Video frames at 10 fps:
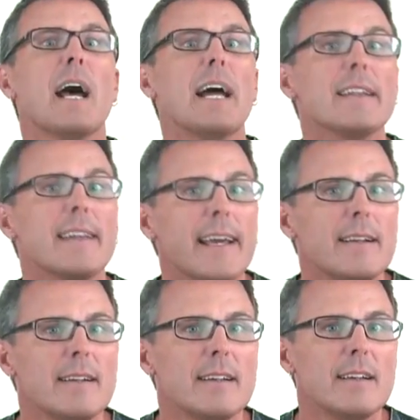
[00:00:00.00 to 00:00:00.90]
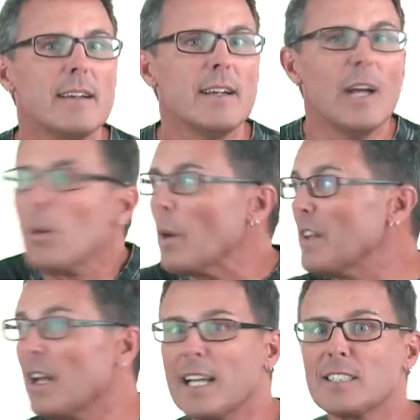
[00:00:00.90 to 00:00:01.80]
And then, when
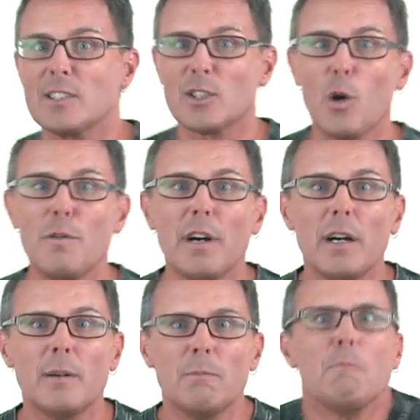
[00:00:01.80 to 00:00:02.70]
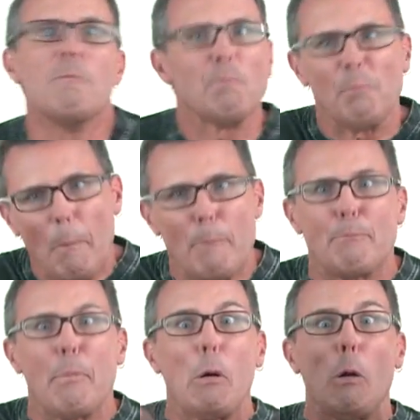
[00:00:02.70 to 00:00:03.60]
the lesson's over,
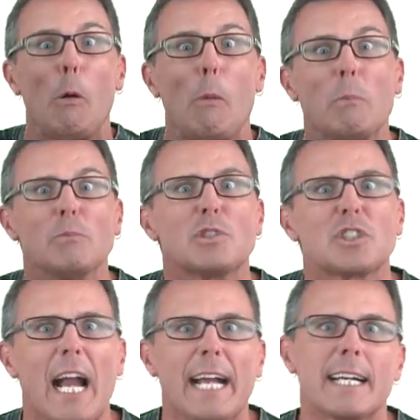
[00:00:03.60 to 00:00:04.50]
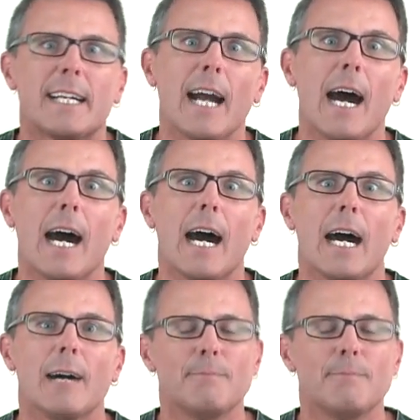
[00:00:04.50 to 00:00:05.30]
boom shankar.